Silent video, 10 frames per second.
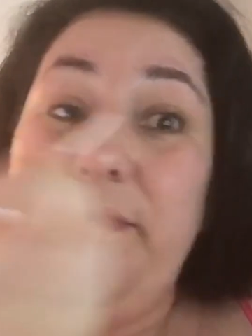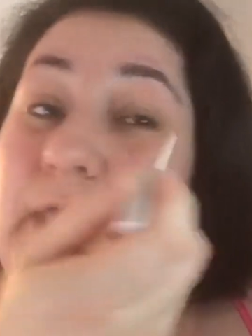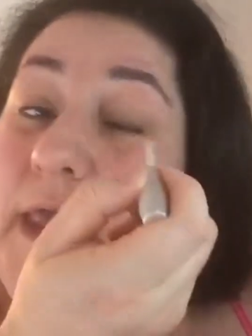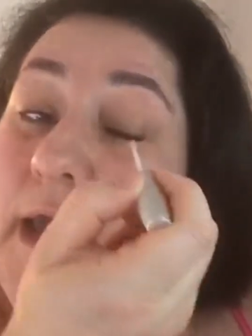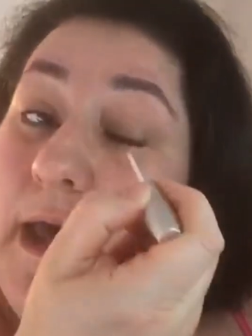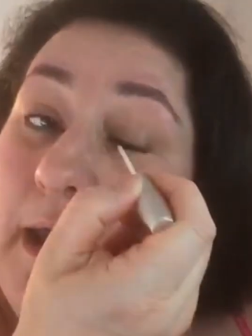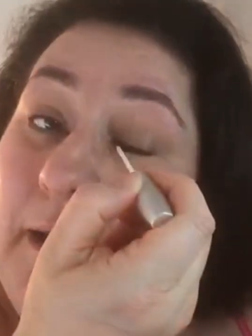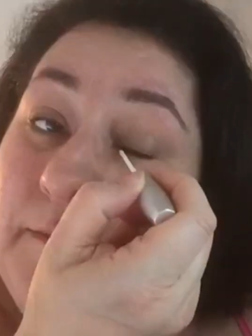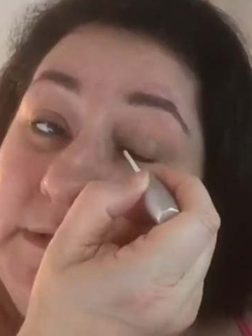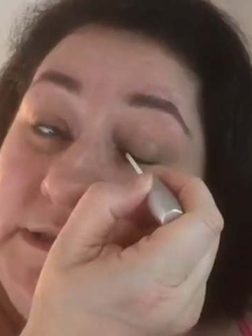the
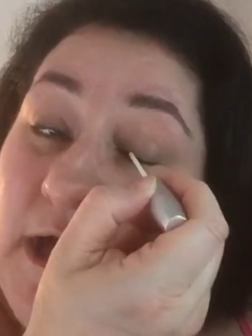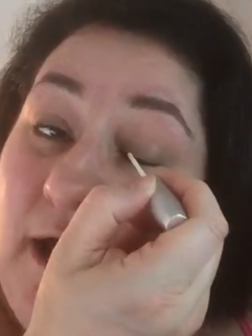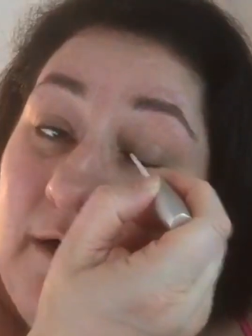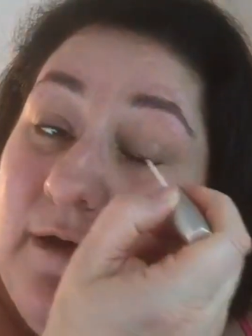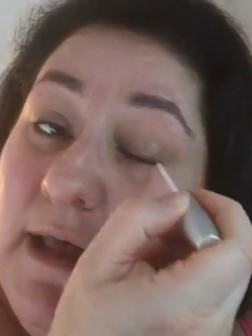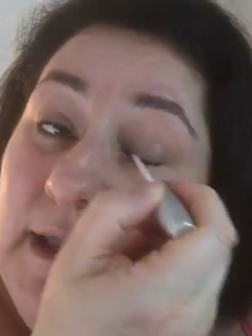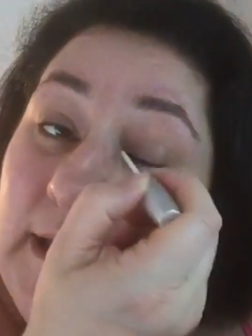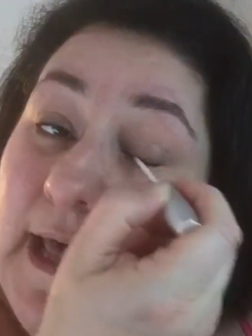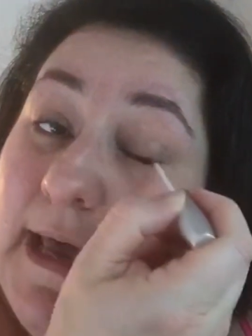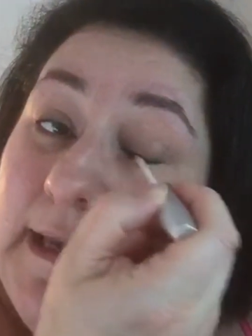uh, mascara
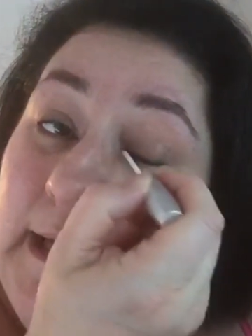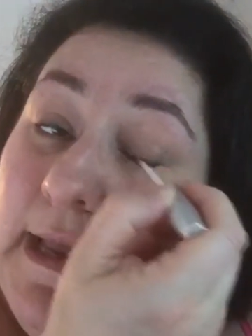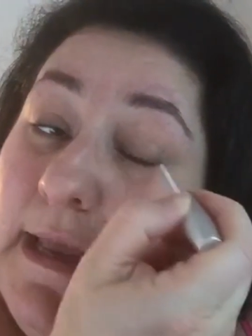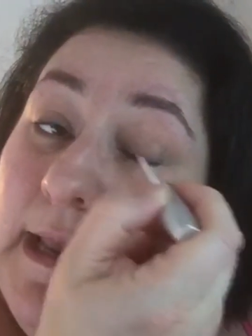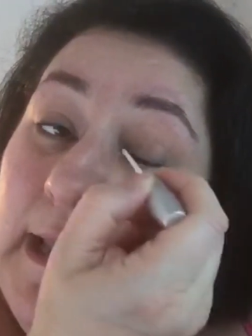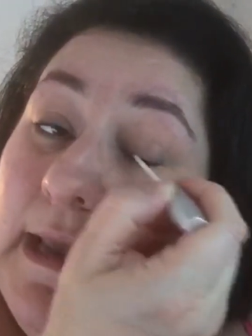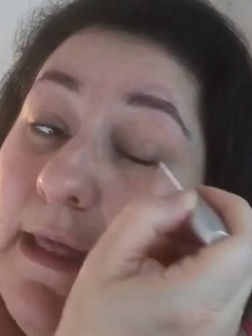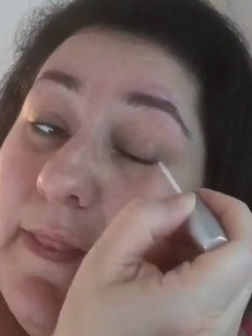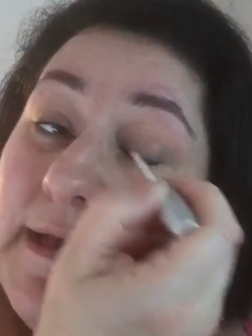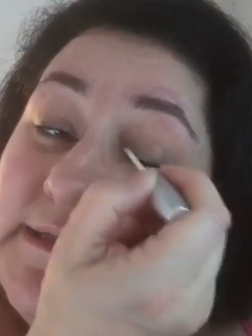line
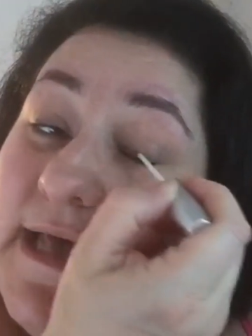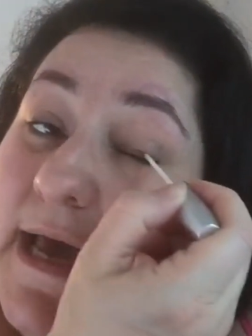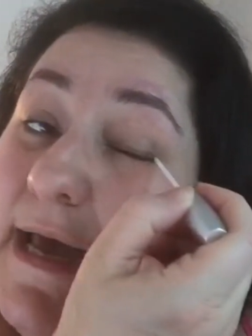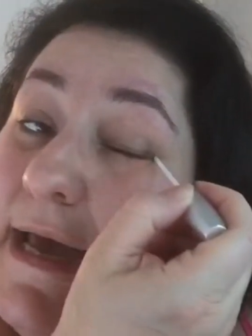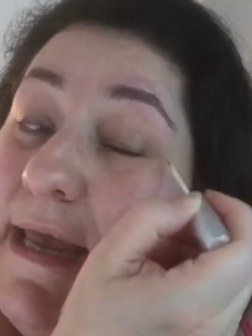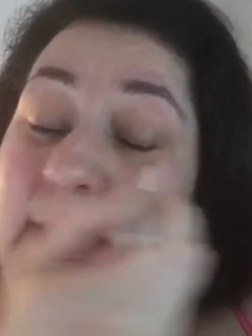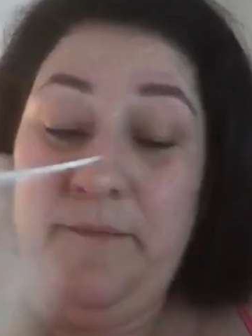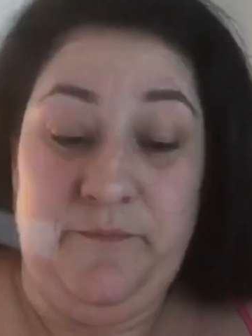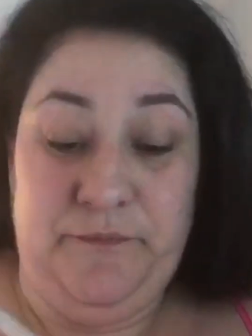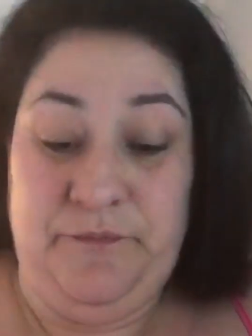and that's that eye
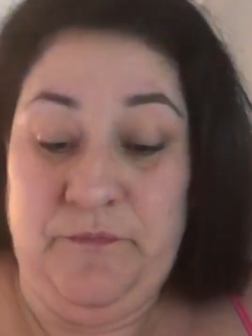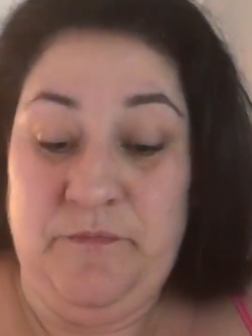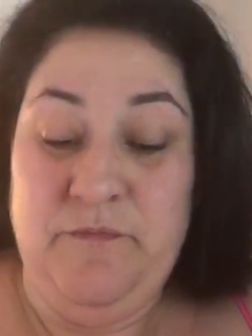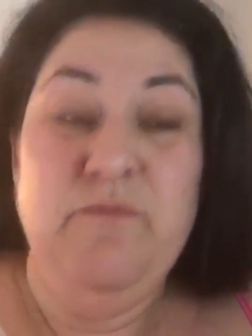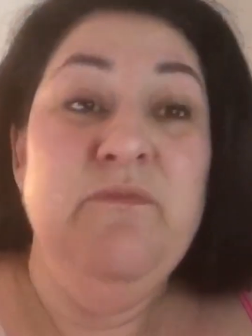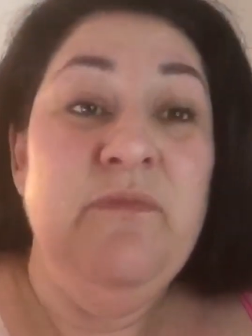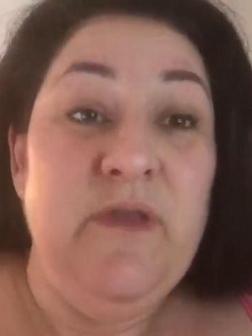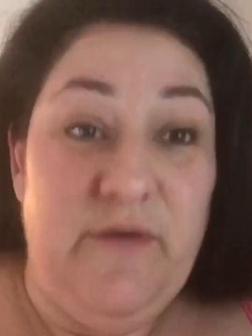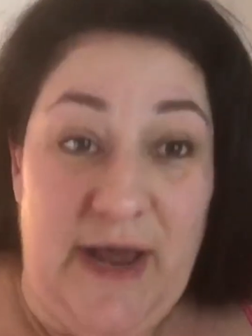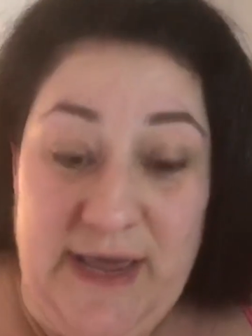
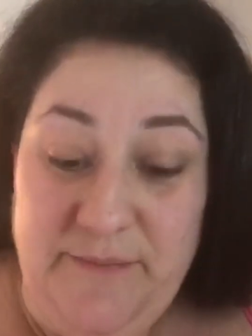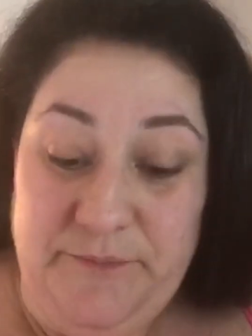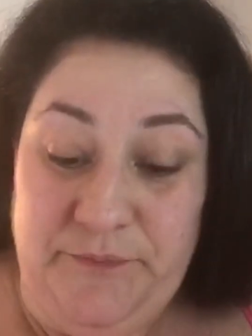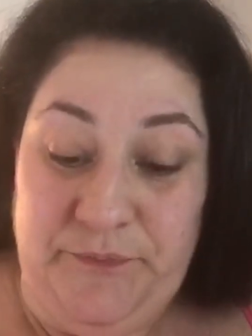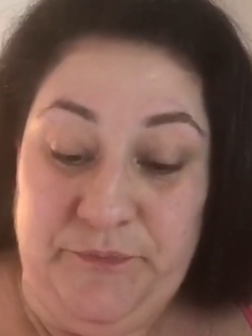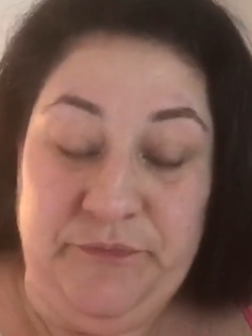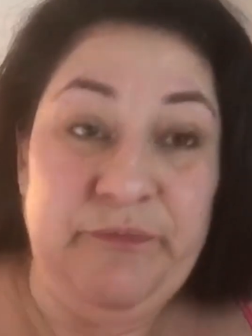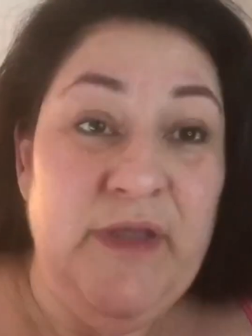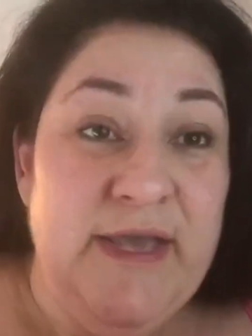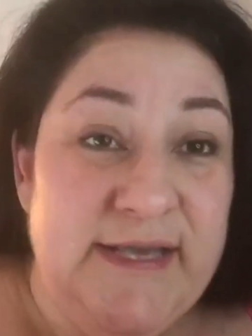right
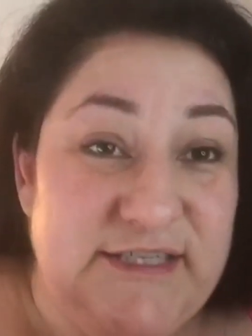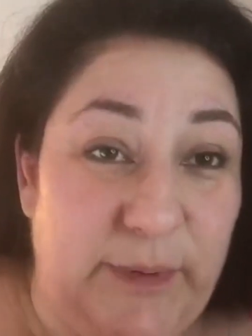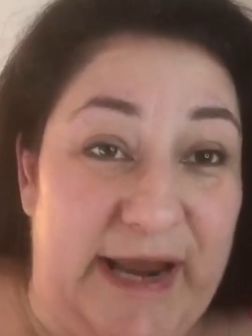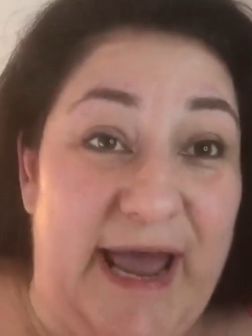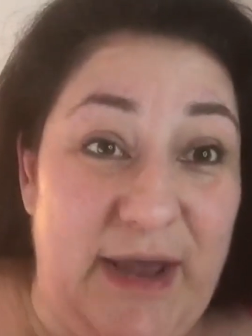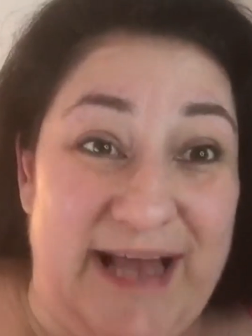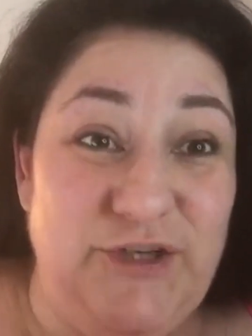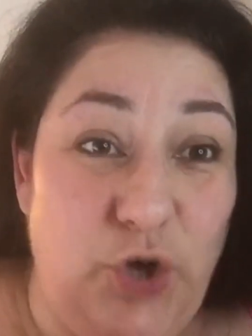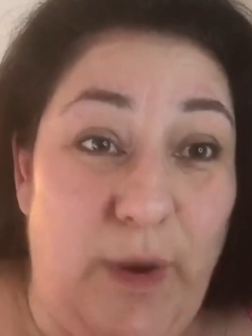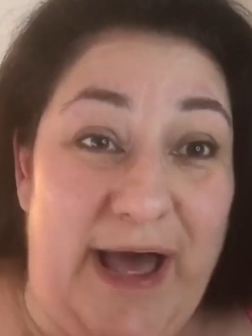so when I
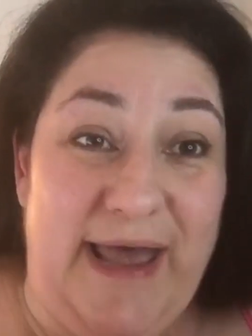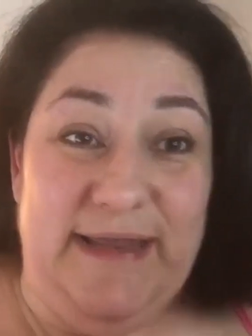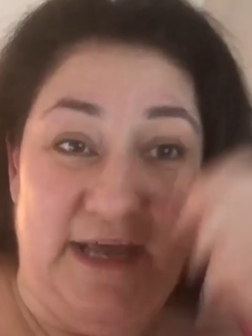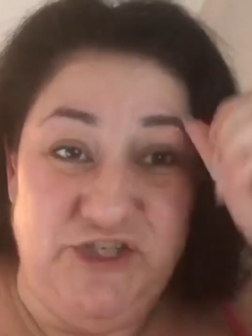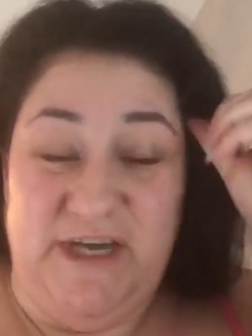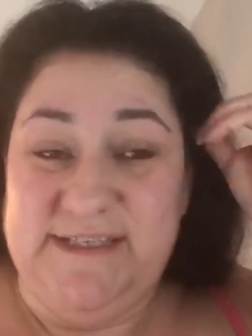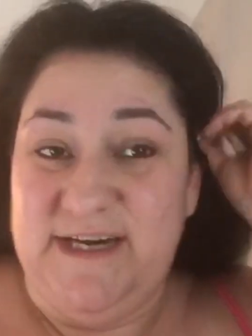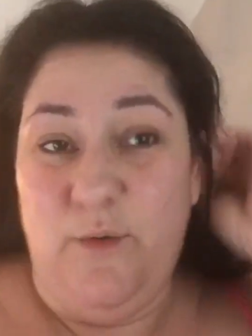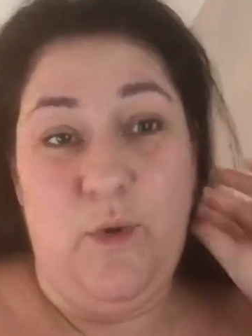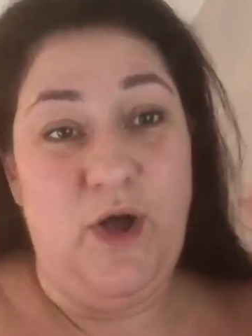had no eyelashes
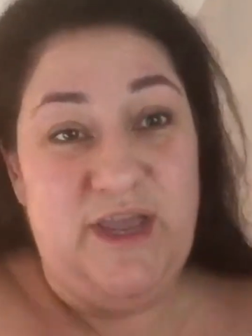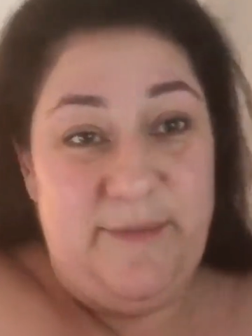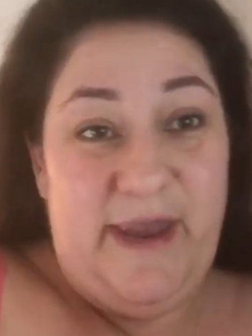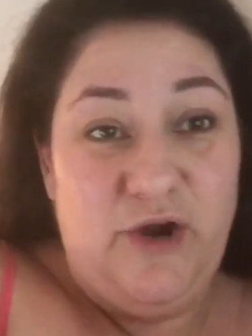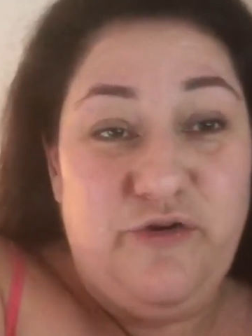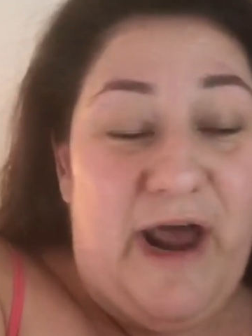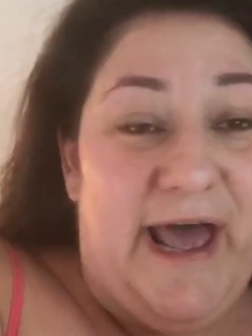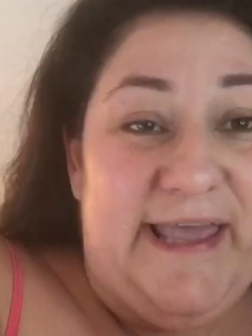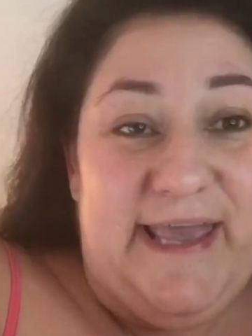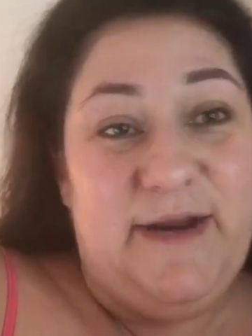and I was walking about
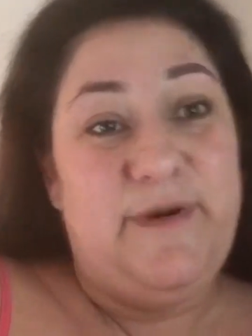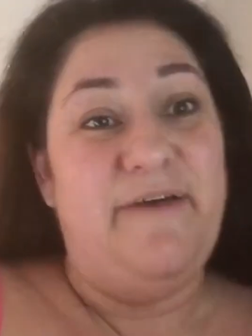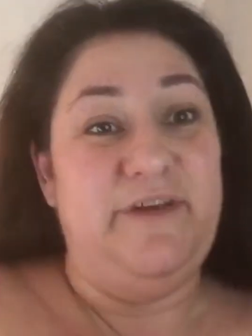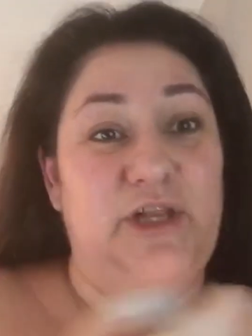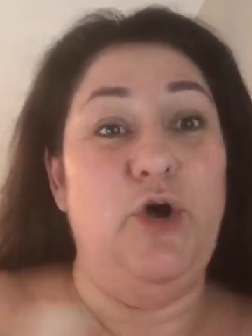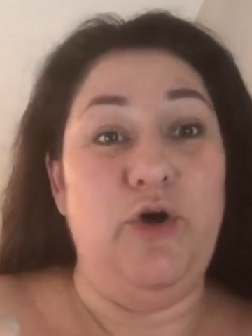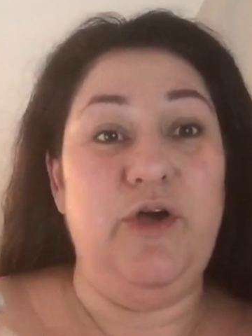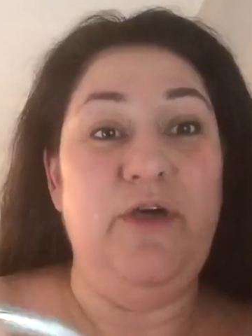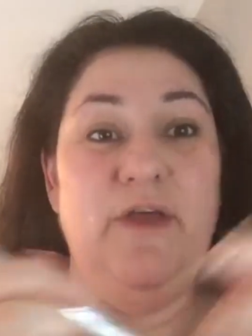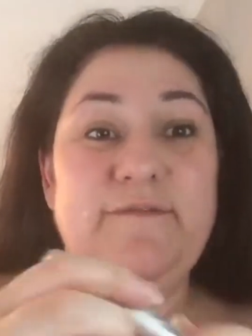crying I was having a
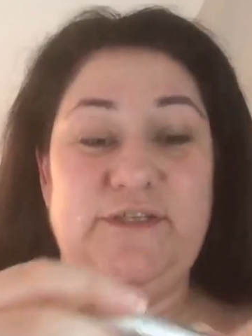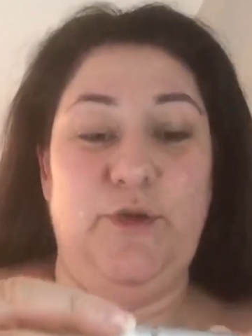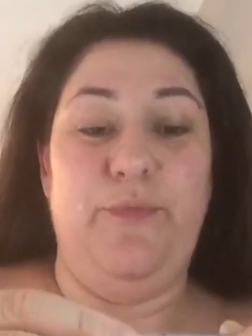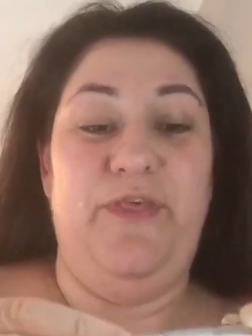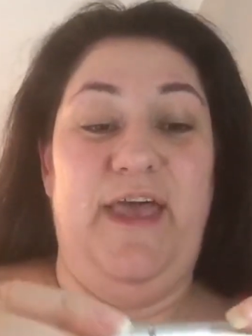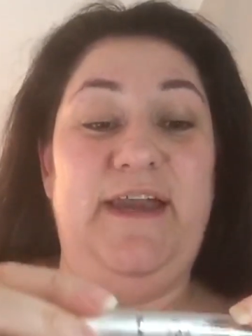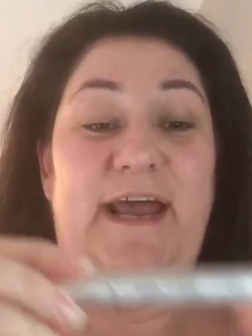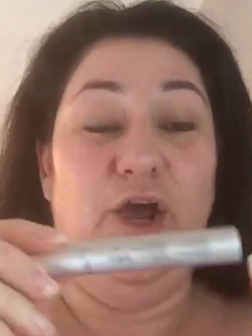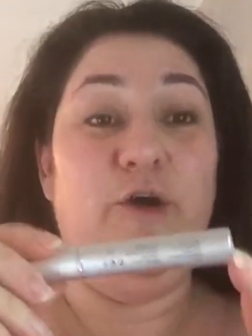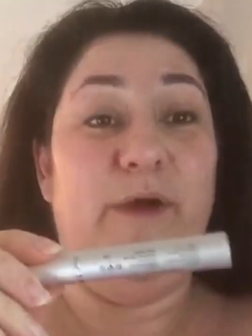look for something
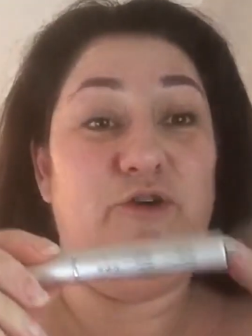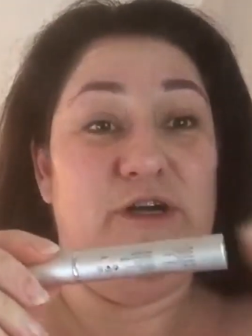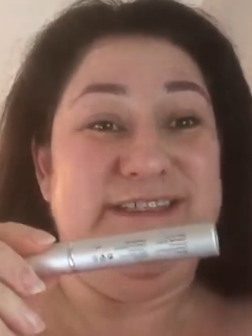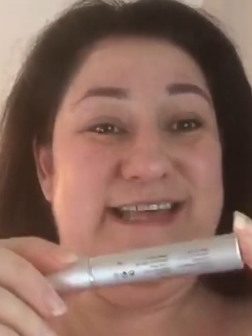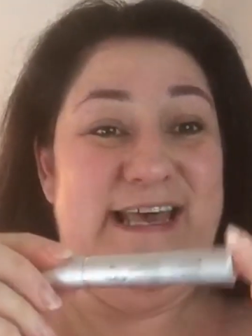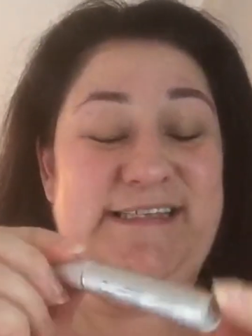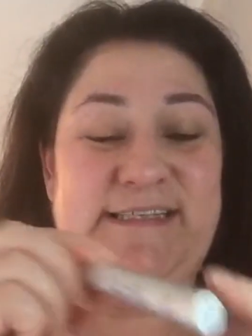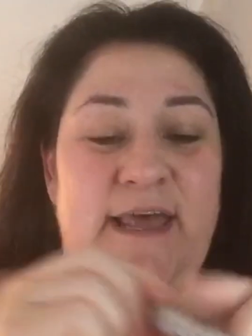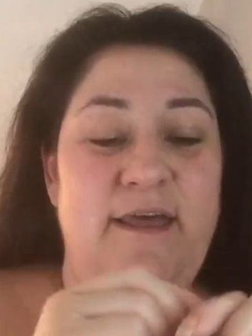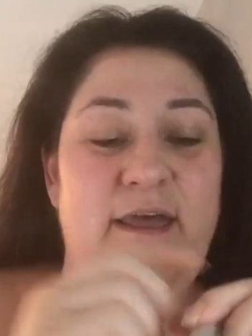and I come across this.